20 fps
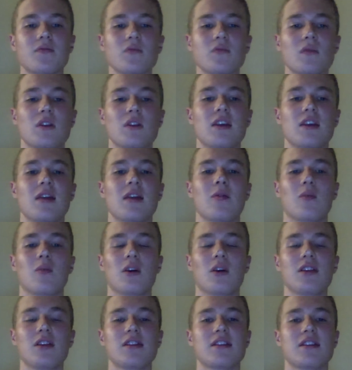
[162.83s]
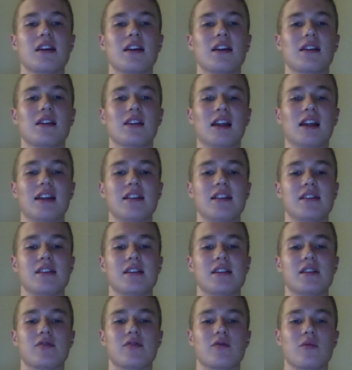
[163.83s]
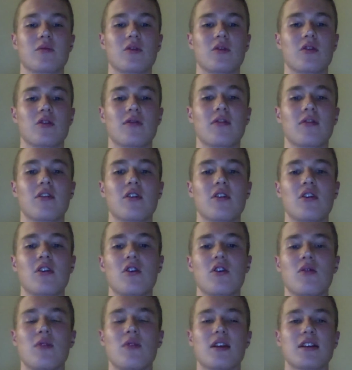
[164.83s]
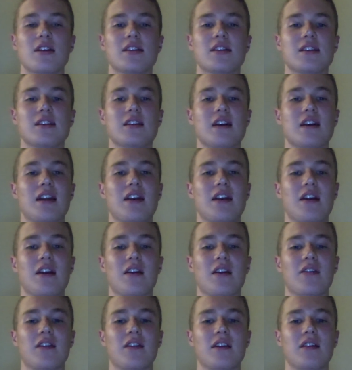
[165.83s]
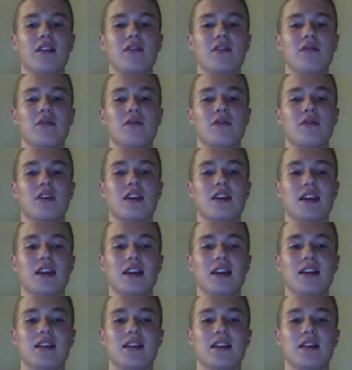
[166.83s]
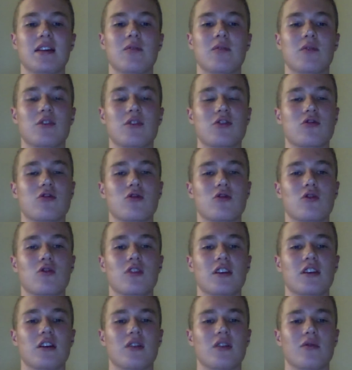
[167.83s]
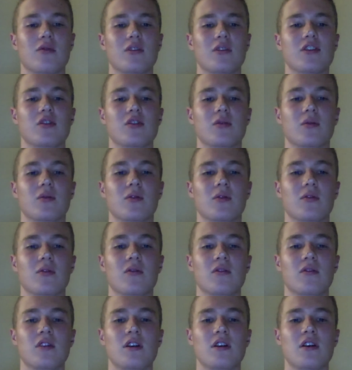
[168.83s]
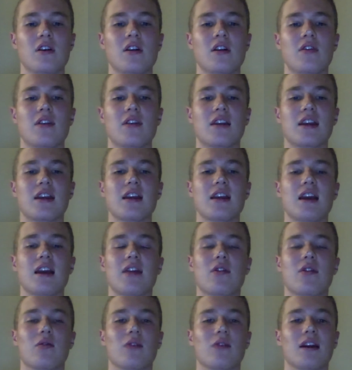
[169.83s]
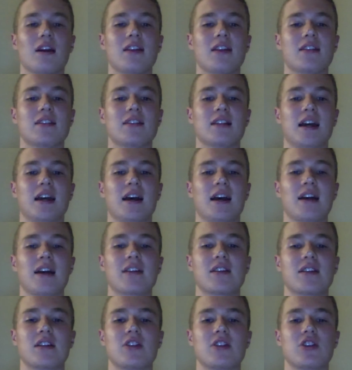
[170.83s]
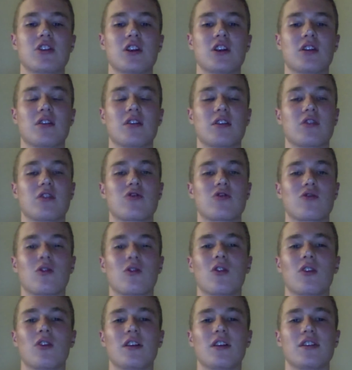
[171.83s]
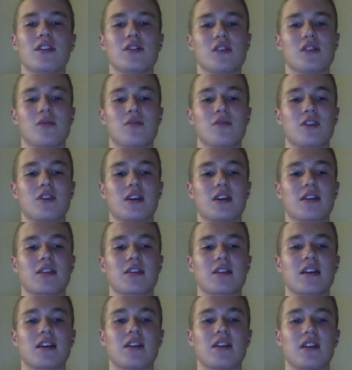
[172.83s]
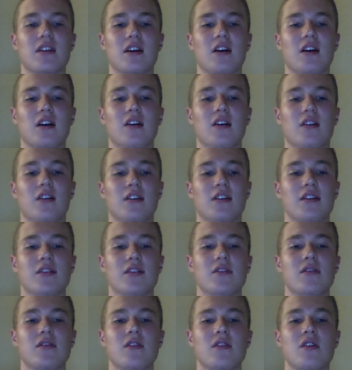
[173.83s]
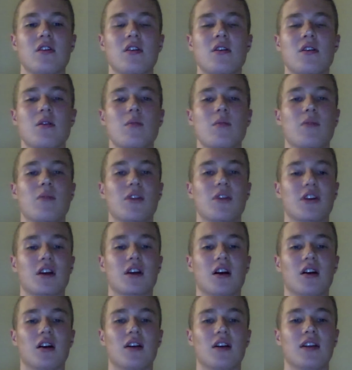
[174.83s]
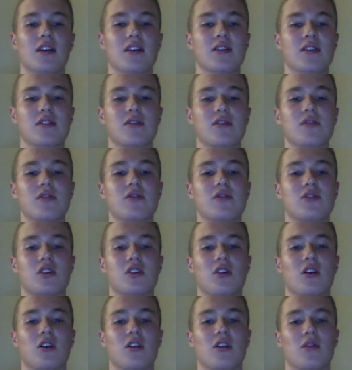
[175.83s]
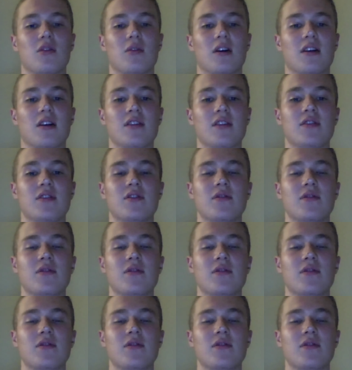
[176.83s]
Yet once that lens is removed, we can see that nothing the king did was truly unreasonable. The king had the right to tax and generally control his subjects in the colonies, but the colonists saw otherwise.